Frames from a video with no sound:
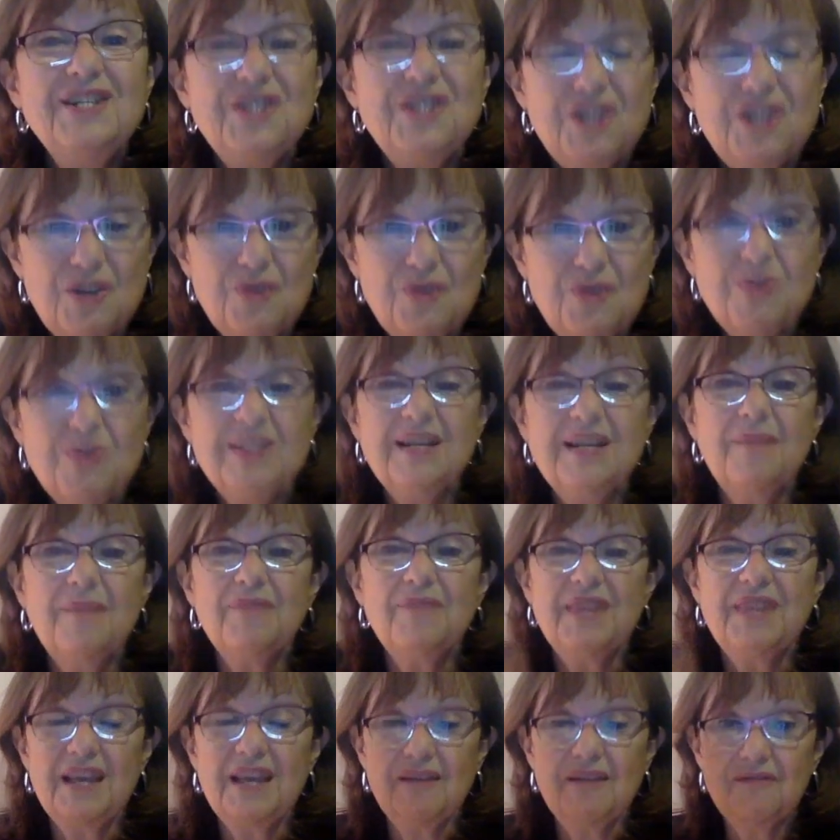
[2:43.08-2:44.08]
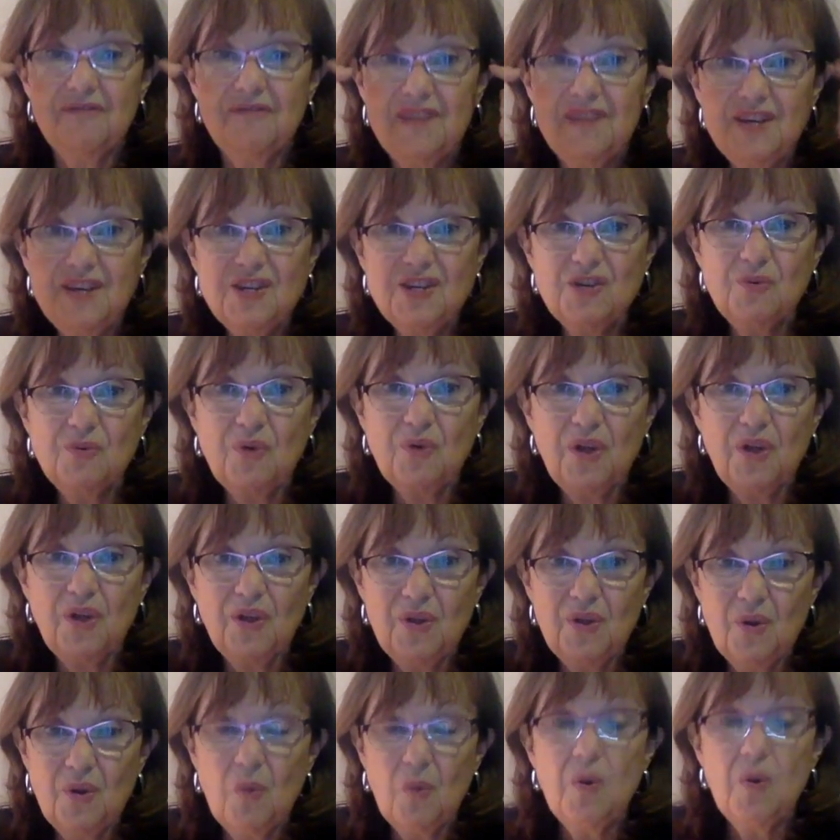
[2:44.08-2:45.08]
to something
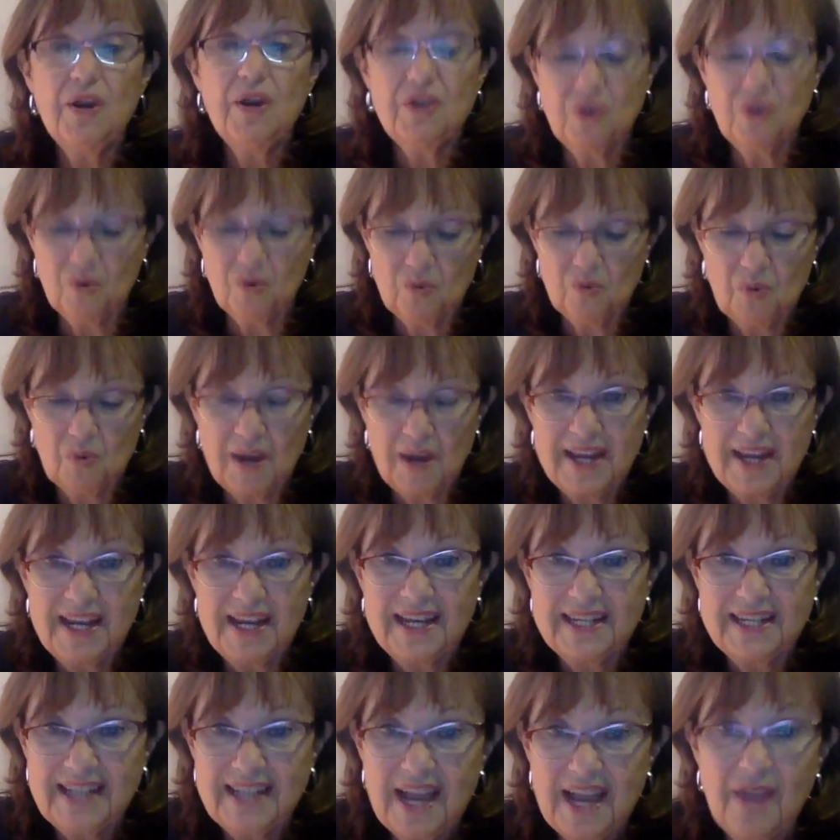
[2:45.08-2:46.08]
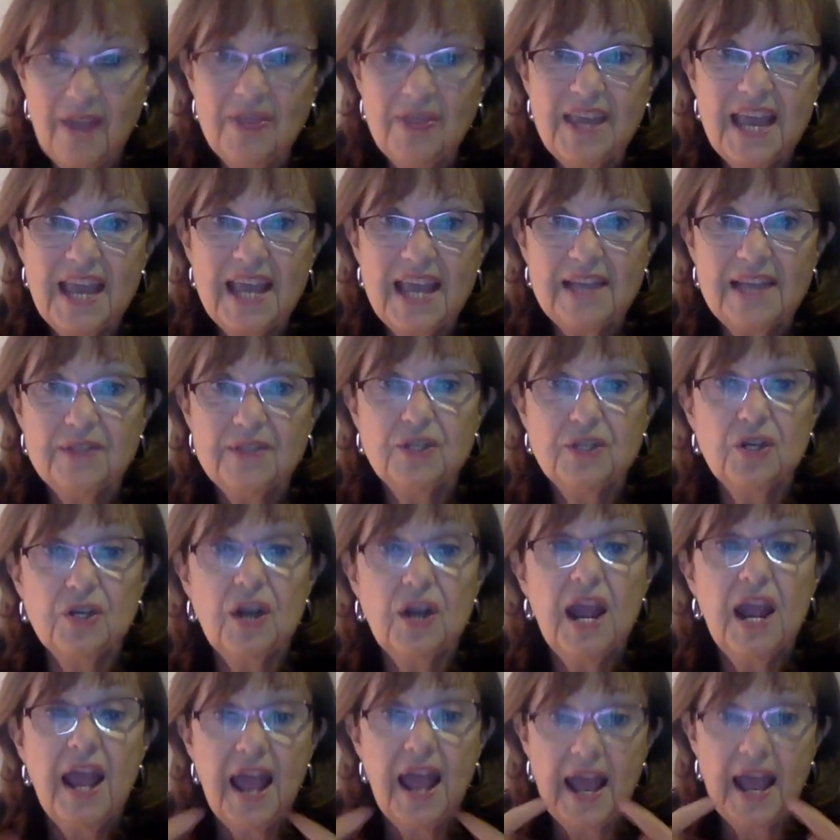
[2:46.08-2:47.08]
visual, where you're writing down the answer
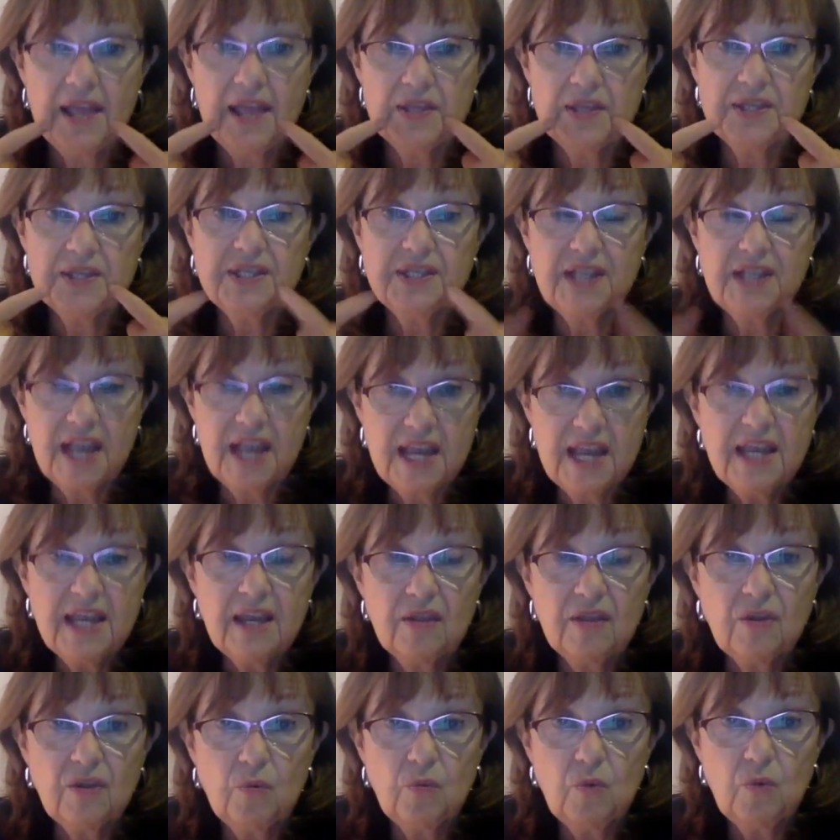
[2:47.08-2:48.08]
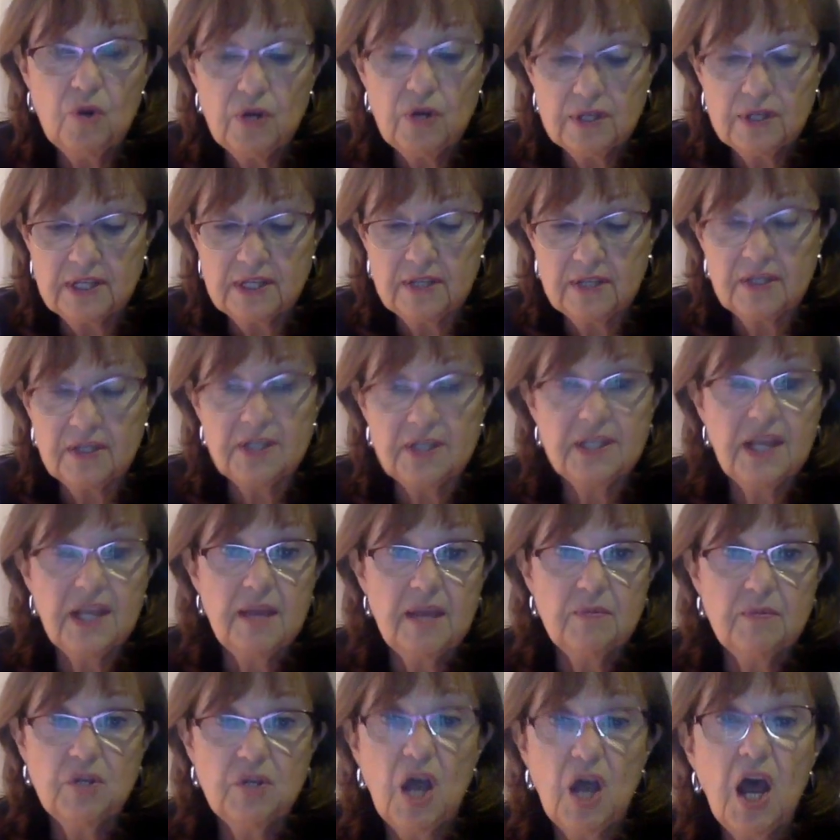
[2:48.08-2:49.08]
and saying the words at the
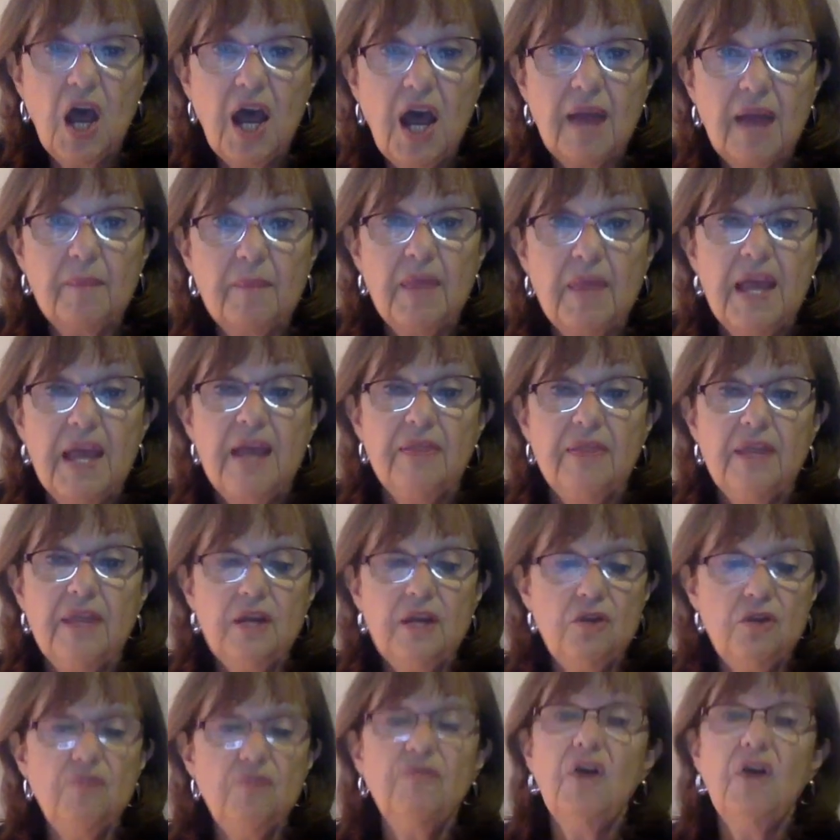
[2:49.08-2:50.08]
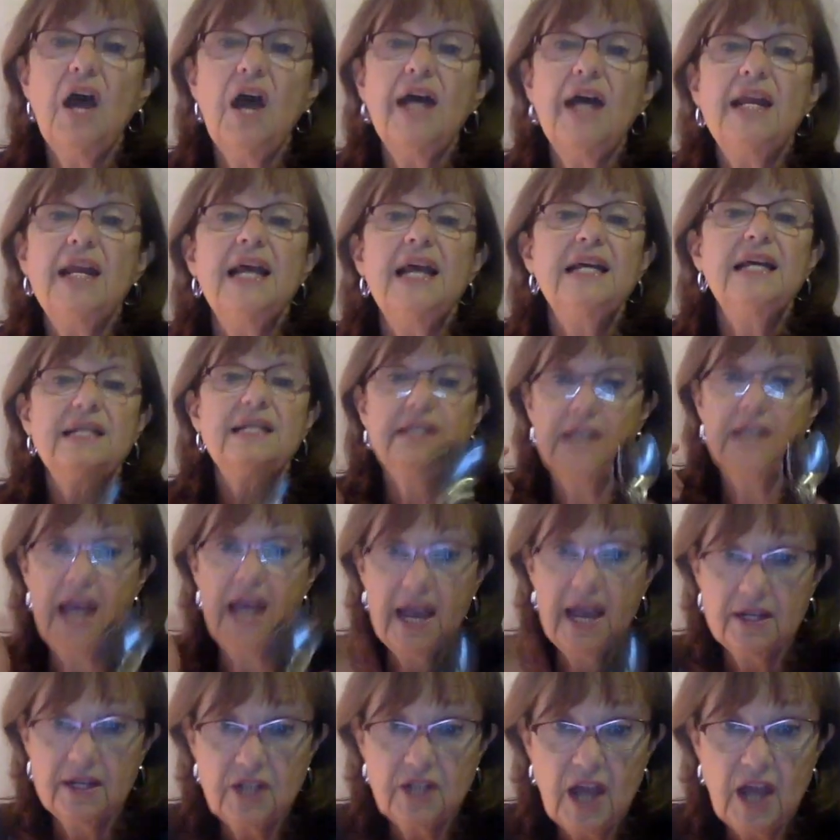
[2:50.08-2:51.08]
same time, then you've got
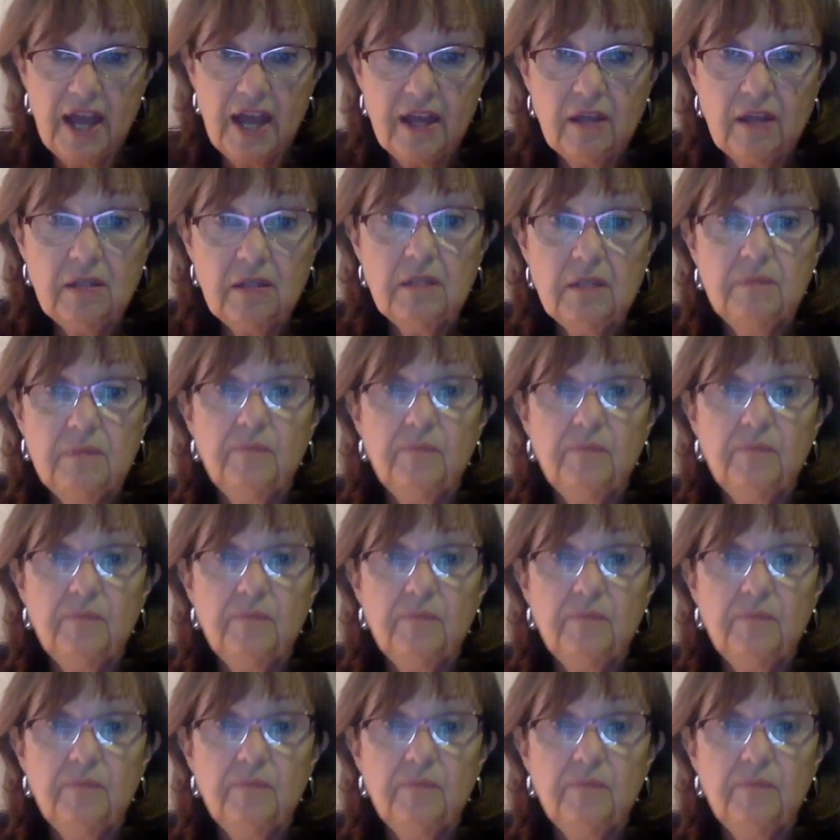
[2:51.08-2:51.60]
tactile,